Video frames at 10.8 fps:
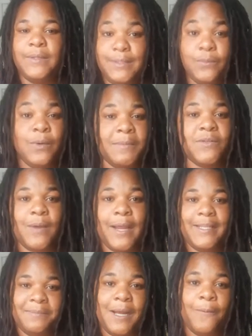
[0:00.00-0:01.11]
It's a woman's right,
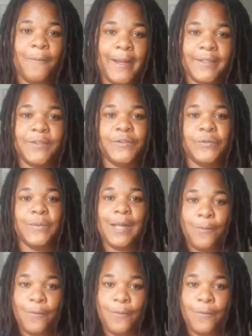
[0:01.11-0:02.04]
it's my right to do what I